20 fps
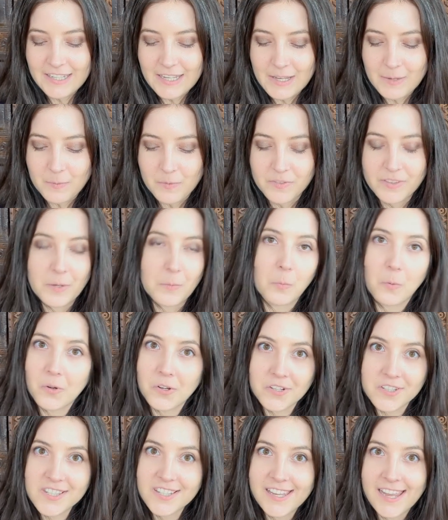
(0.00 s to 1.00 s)
It really,
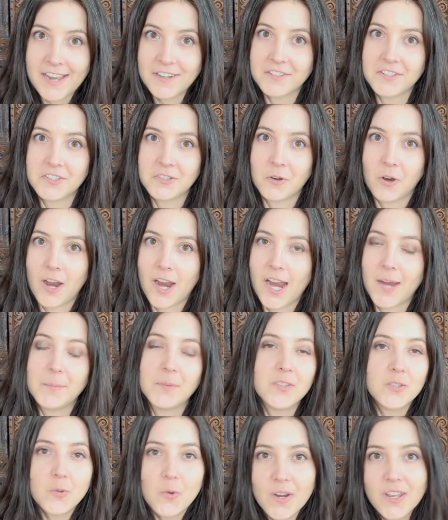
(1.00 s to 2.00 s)
words can't describe
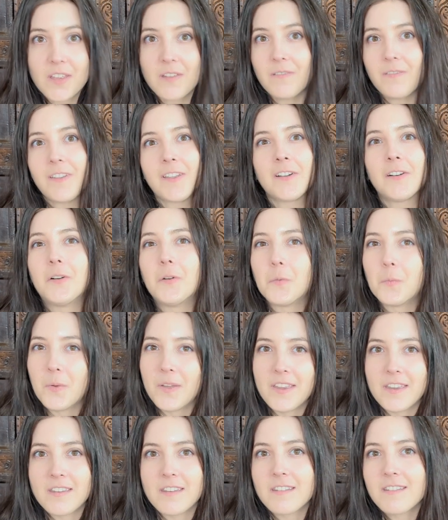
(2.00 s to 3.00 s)
the joy you feel
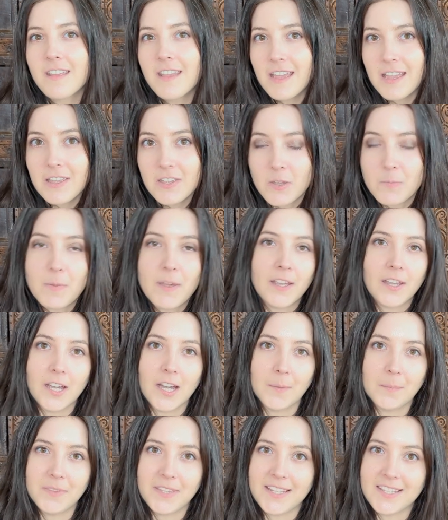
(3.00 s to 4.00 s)
when you pick
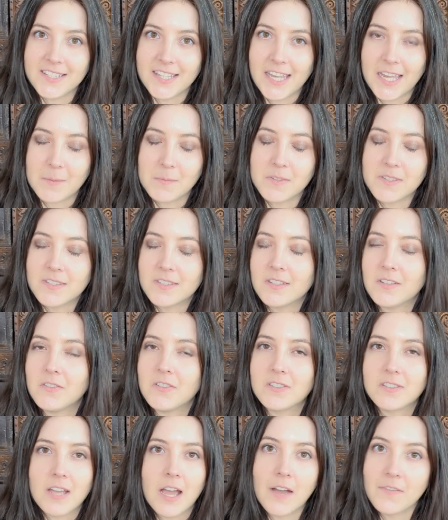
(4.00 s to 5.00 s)
up these games. You
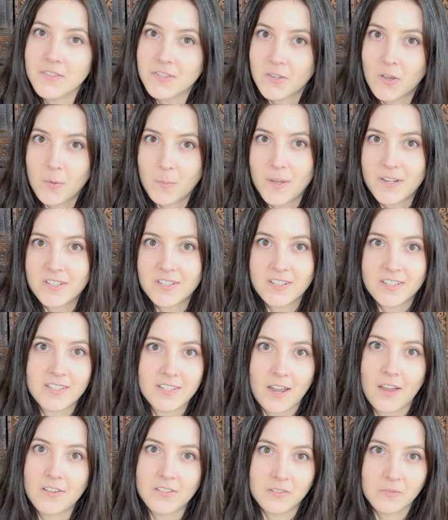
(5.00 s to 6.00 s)
just have so much
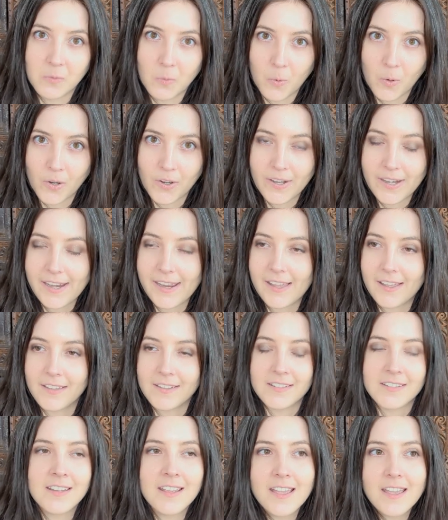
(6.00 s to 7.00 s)
nostalgia for,
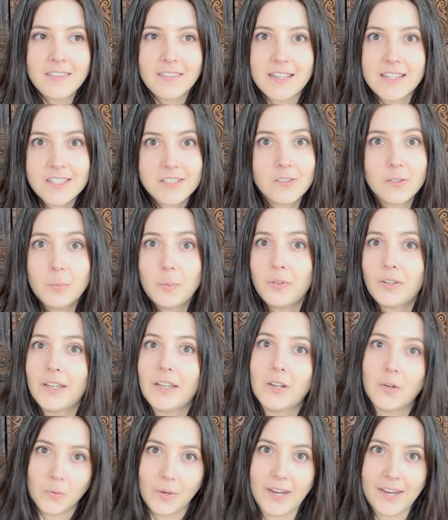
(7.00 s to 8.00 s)
and they still
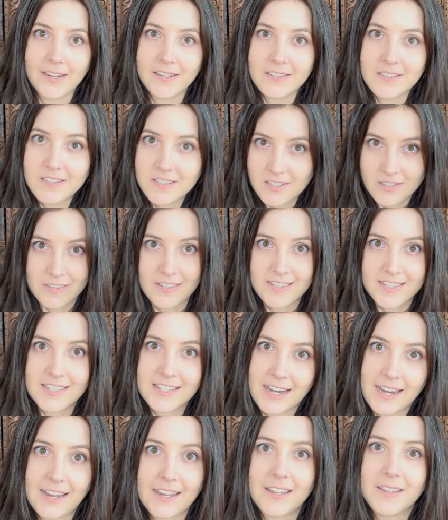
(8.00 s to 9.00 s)
play great to this
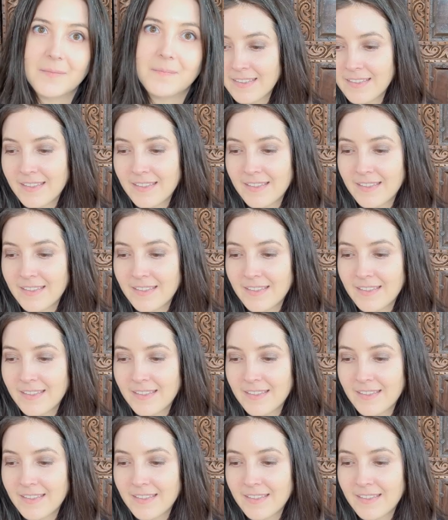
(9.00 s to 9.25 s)
day.